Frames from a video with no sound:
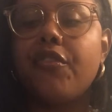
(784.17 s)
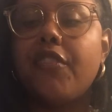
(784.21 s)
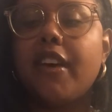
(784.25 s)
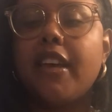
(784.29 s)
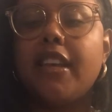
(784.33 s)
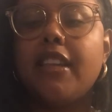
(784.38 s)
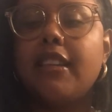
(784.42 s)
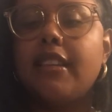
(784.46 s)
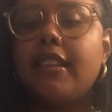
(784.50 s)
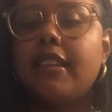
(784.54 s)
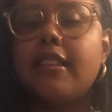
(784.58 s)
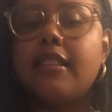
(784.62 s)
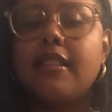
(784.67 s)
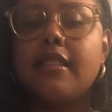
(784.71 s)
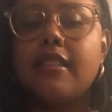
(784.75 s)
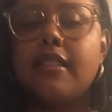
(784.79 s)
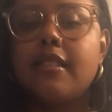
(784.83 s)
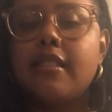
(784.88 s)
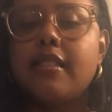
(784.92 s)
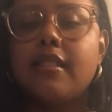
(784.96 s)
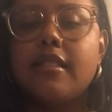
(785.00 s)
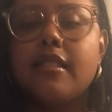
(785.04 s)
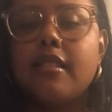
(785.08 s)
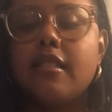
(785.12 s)
fight
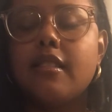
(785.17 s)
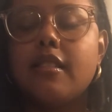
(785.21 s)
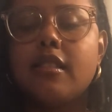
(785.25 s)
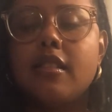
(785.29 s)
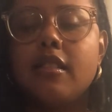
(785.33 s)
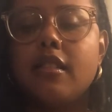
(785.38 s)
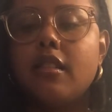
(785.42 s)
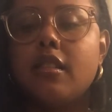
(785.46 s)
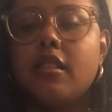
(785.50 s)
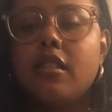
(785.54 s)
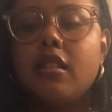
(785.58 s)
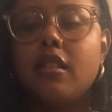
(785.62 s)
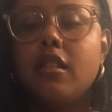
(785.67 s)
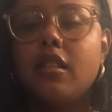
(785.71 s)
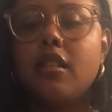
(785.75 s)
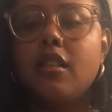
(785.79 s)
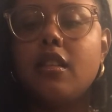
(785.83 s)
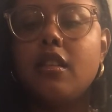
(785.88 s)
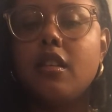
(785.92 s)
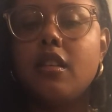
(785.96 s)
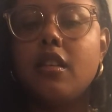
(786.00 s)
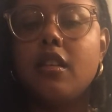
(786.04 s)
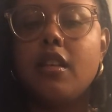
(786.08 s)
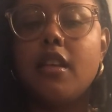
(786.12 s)
this.
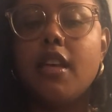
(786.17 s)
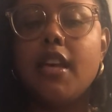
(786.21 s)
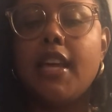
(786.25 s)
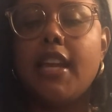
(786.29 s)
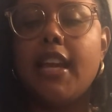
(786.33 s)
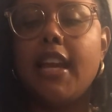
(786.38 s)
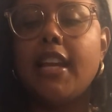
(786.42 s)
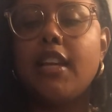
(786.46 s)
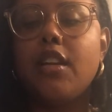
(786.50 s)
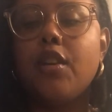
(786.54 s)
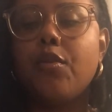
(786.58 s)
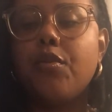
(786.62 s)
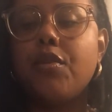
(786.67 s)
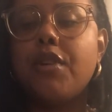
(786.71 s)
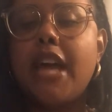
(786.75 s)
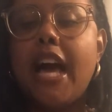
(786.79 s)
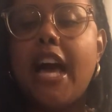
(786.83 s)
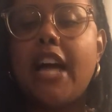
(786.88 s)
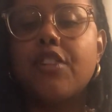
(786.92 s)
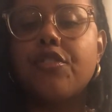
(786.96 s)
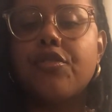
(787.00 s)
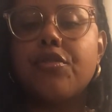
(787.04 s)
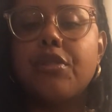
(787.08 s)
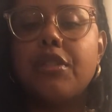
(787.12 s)
And I know
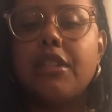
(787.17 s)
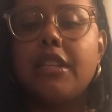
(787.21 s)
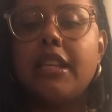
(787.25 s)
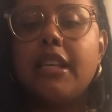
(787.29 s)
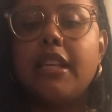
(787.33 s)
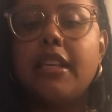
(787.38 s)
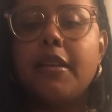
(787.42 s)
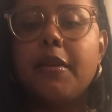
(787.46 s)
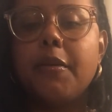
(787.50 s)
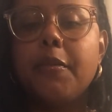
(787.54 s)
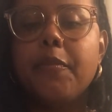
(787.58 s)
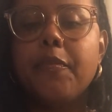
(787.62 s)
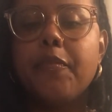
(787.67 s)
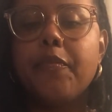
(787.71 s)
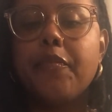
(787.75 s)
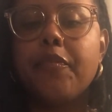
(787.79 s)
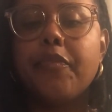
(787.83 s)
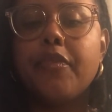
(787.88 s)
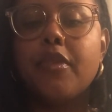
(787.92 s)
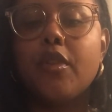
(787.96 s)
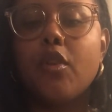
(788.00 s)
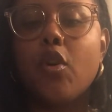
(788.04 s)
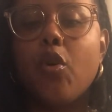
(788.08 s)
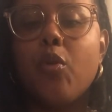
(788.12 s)
naturally,
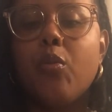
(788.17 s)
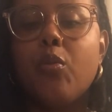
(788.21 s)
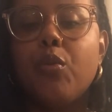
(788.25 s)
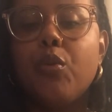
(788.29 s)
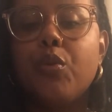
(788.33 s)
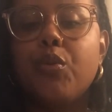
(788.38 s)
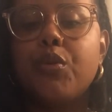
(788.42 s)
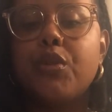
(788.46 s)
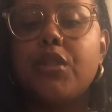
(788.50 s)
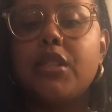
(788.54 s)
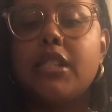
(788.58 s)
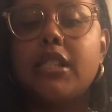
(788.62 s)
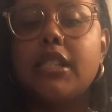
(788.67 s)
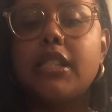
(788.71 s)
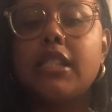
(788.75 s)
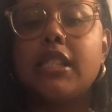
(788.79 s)
almost